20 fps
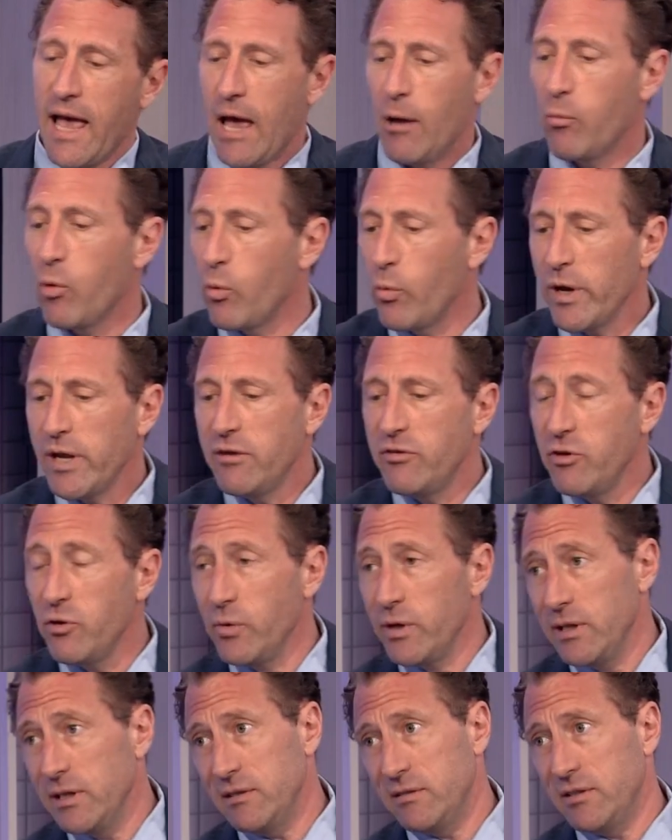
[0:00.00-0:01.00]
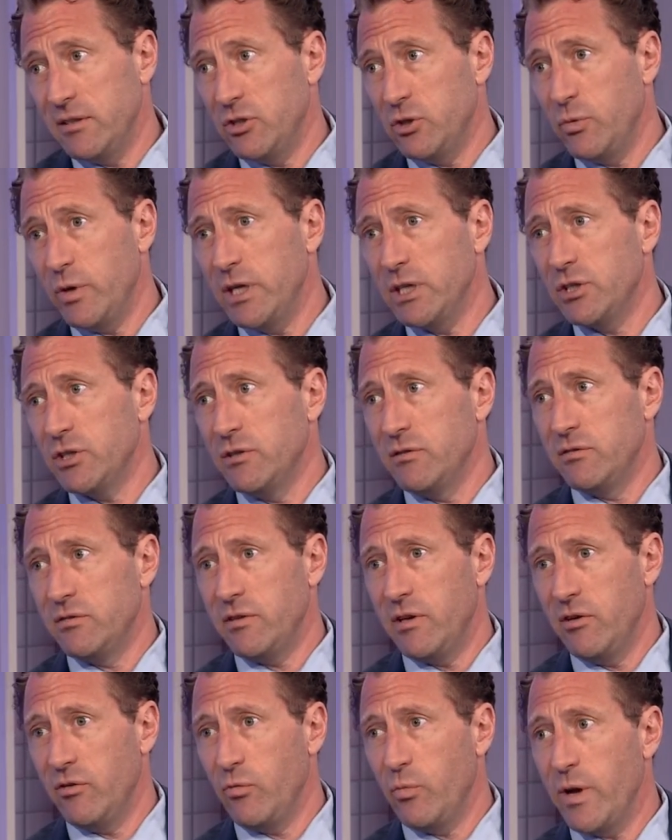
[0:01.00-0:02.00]
And what we do in these
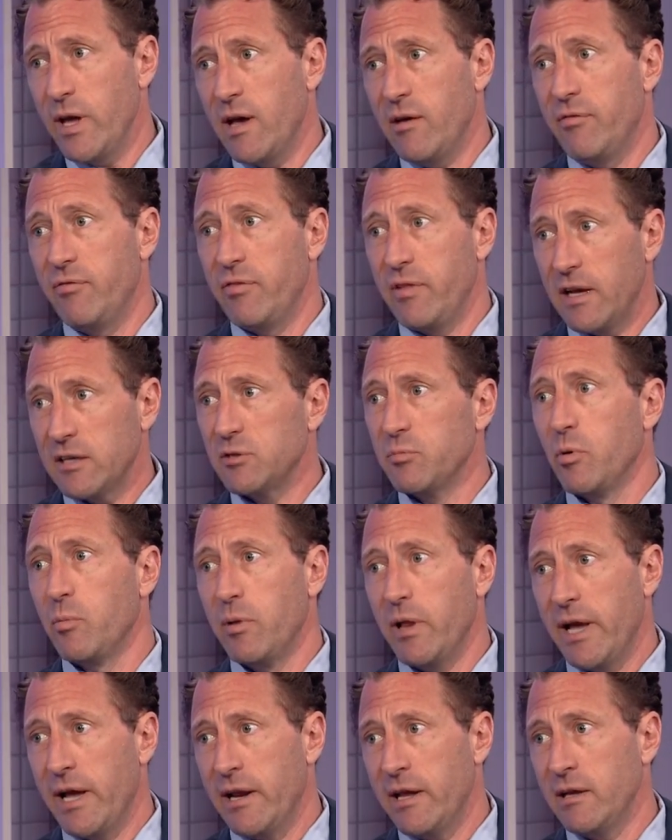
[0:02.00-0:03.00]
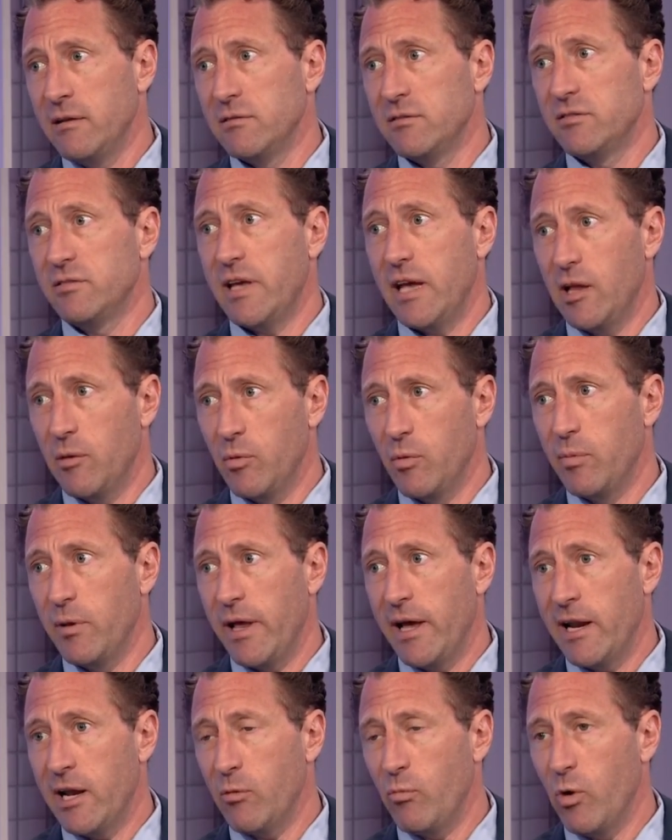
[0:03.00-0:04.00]
situations is we have flexible planning, scalable mm.
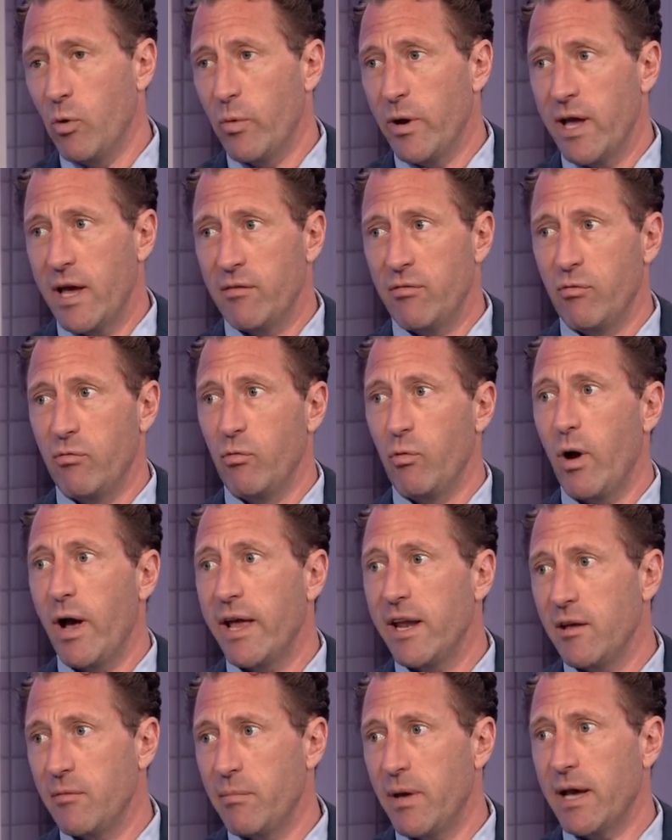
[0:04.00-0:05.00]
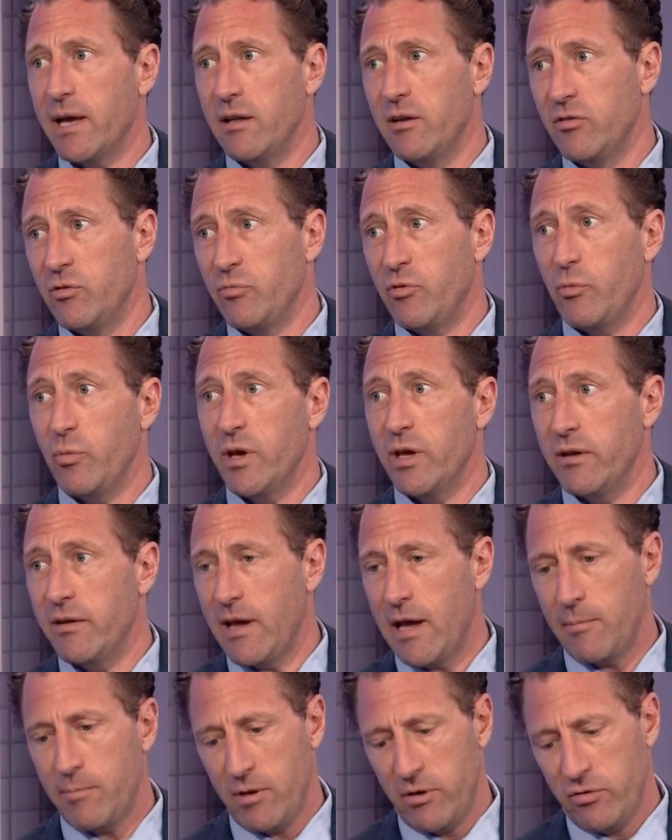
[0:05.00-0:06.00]
planning, where we have a variety of mechanisms that we can
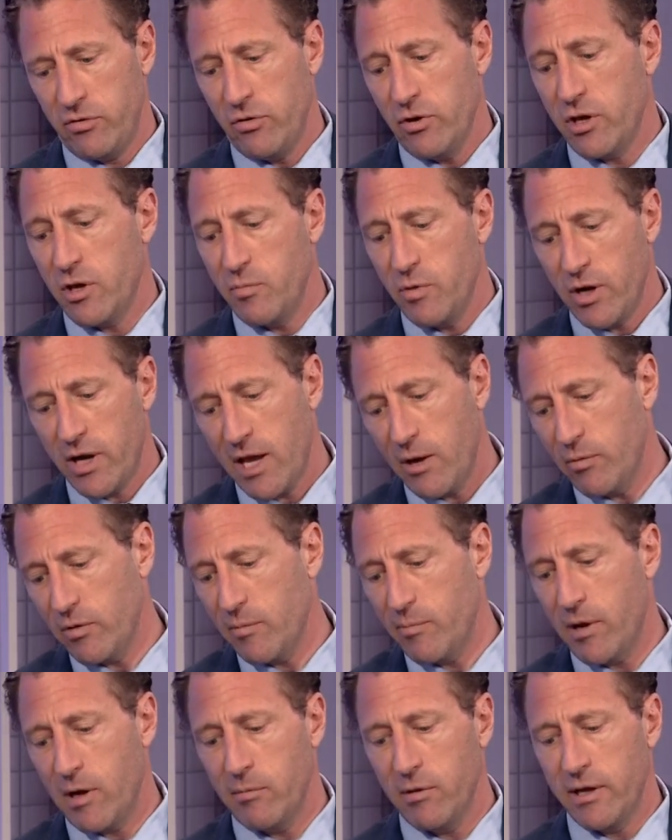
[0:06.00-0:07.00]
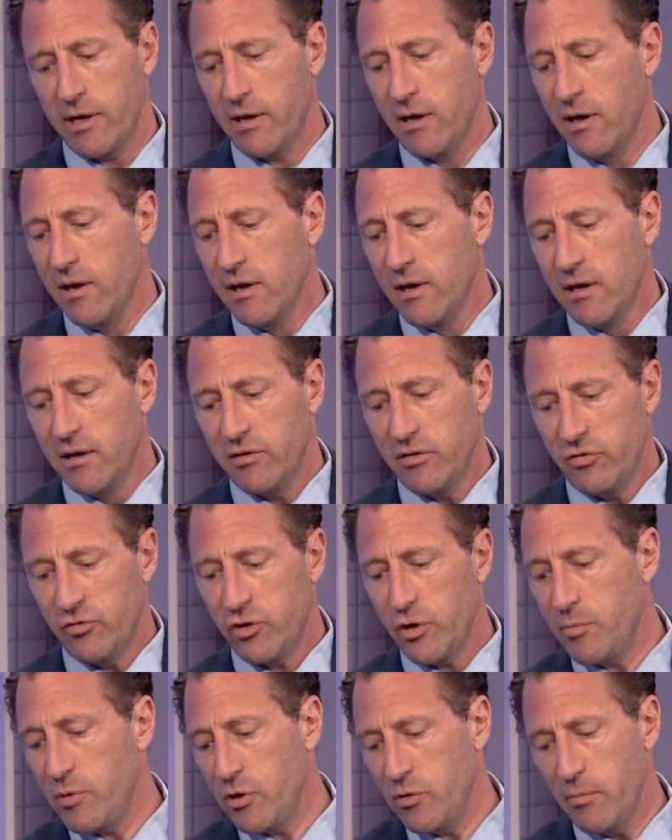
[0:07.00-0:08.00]
tap into to communicate with the public,
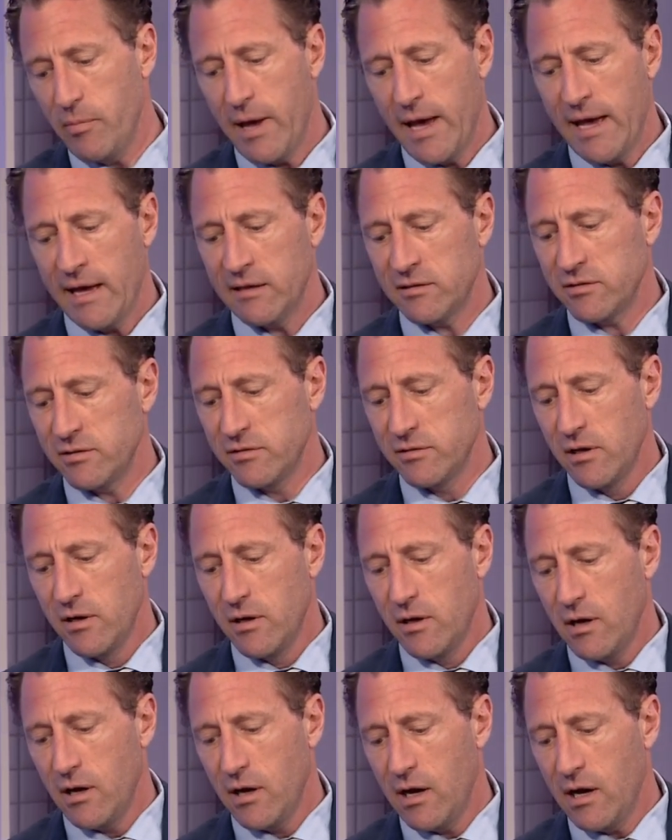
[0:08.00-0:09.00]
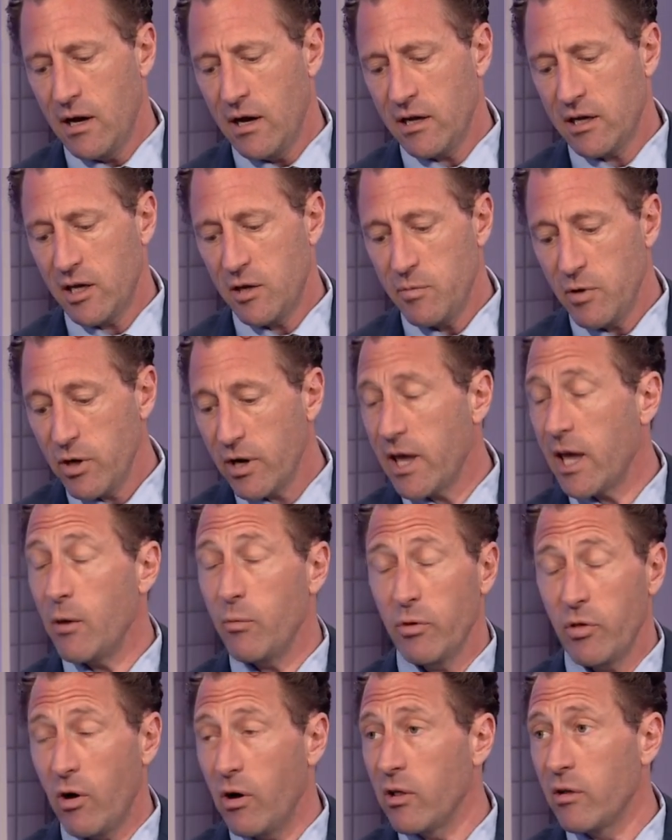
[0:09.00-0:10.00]
distribute masks, uh, communicate
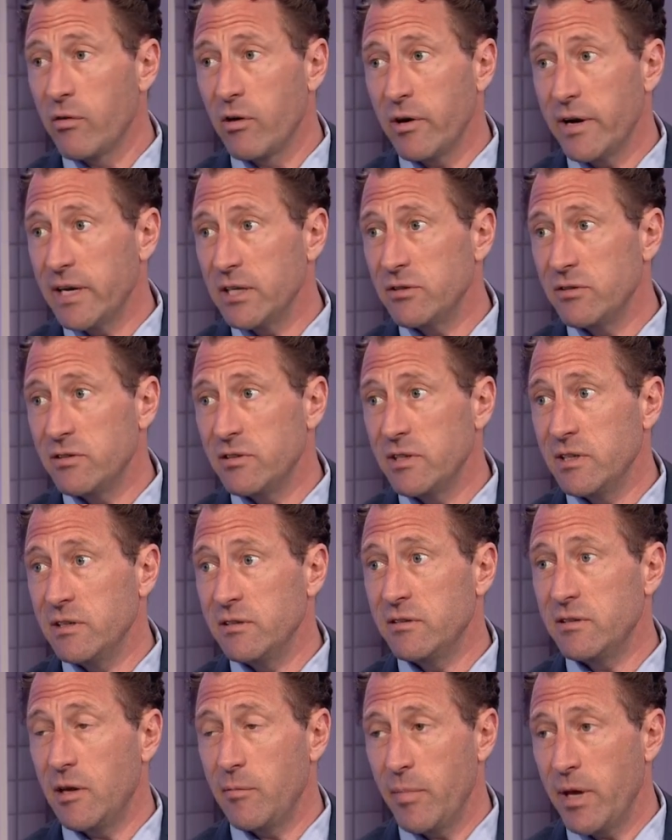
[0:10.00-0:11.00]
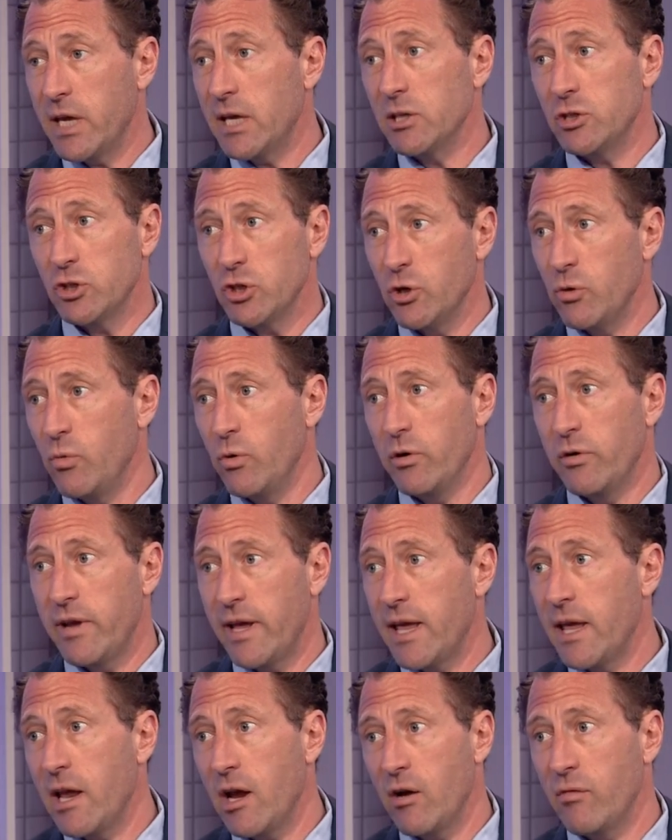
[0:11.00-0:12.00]
with all of our agencies, and making sure we're
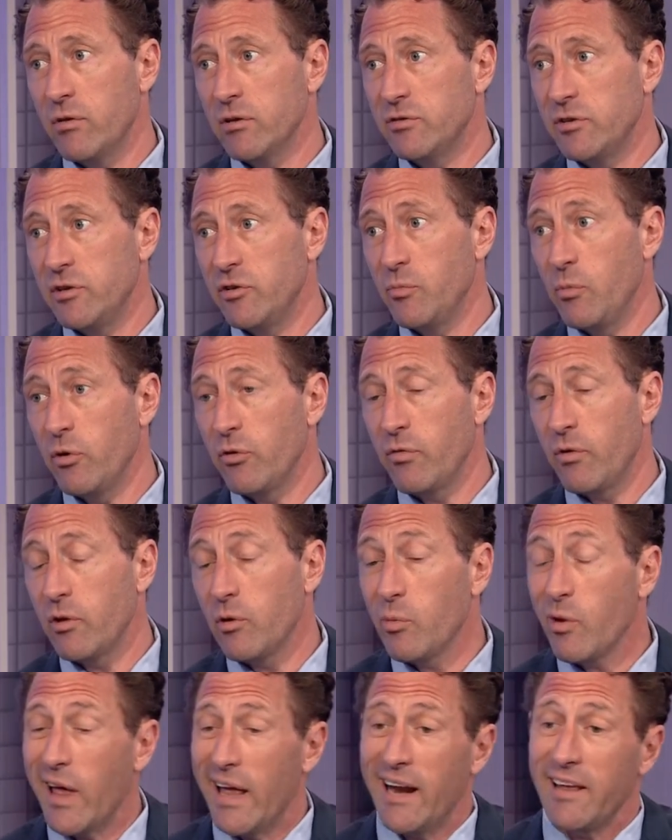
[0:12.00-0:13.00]
taking care of our city's mm. Mm-hmm. most vulnerable.